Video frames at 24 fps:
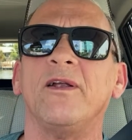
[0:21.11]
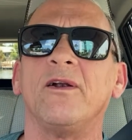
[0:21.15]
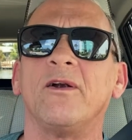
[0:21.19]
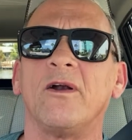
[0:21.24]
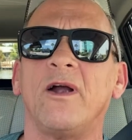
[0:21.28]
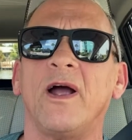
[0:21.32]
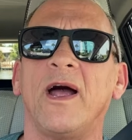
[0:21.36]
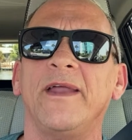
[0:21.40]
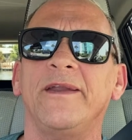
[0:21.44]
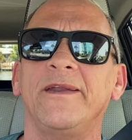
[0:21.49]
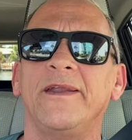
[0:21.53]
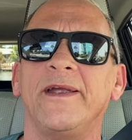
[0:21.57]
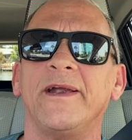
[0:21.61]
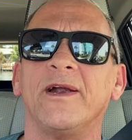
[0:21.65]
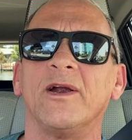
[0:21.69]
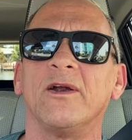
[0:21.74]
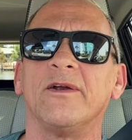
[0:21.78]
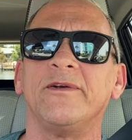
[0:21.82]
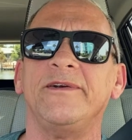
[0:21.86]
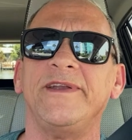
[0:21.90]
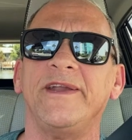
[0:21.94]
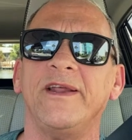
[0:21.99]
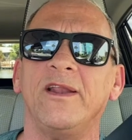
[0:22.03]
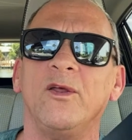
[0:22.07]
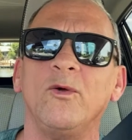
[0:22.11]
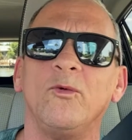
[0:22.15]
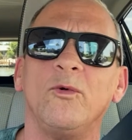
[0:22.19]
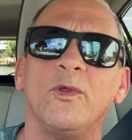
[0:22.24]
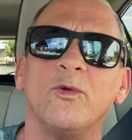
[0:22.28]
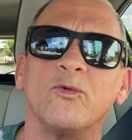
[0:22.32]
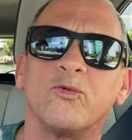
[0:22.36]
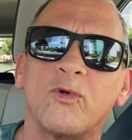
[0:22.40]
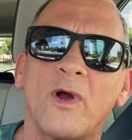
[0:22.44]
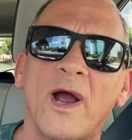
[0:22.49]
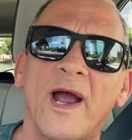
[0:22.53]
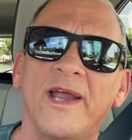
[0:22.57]
are on there dealing with
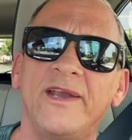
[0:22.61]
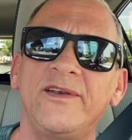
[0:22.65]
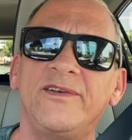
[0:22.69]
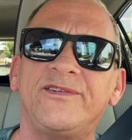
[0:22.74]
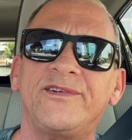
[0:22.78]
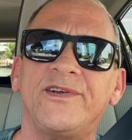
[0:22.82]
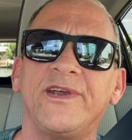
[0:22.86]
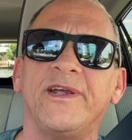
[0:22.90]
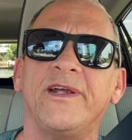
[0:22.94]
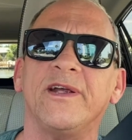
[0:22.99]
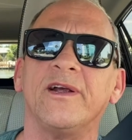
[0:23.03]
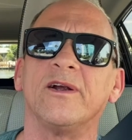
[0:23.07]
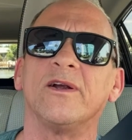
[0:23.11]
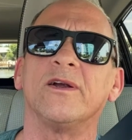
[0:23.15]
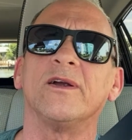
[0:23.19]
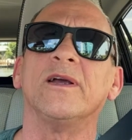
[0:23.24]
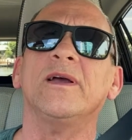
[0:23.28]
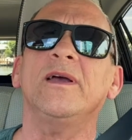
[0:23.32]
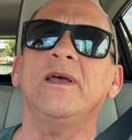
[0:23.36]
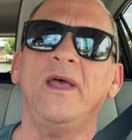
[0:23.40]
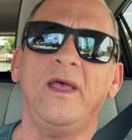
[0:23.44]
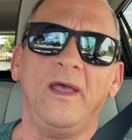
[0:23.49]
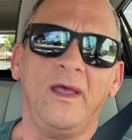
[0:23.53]
rideshare,